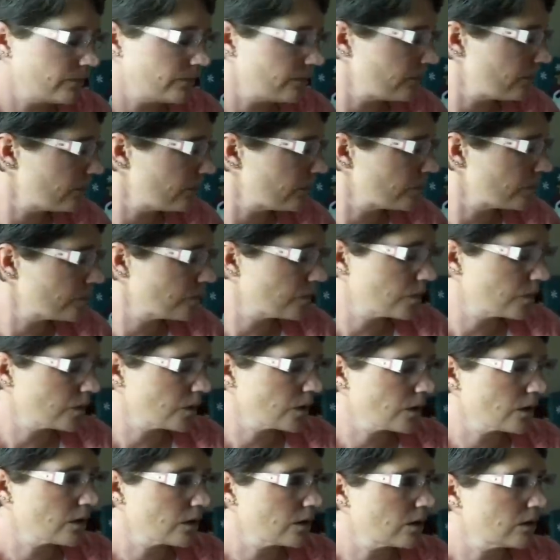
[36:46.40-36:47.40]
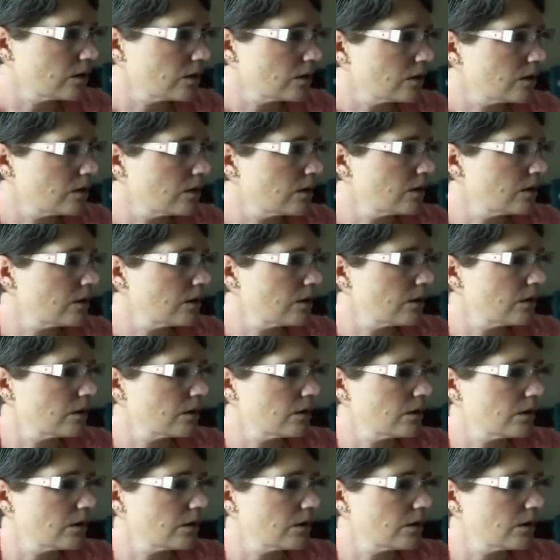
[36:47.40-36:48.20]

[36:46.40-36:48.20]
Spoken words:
[no speech]